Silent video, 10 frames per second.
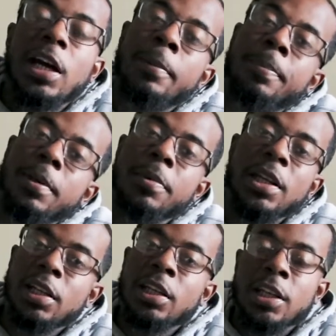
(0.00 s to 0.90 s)
I've been
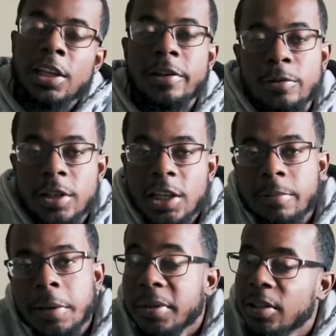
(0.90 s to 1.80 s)
meaning to get a new
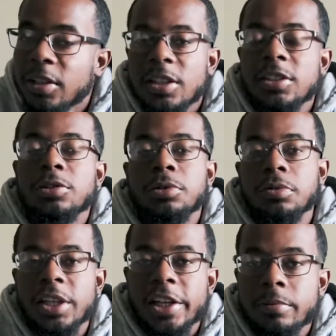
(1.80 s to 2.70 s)
camera. I've been looking into
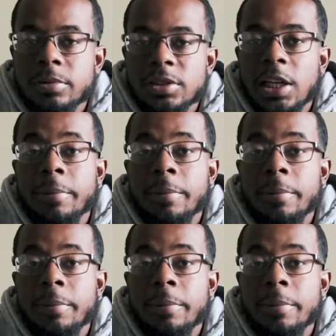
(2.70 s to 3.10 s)
new cameras.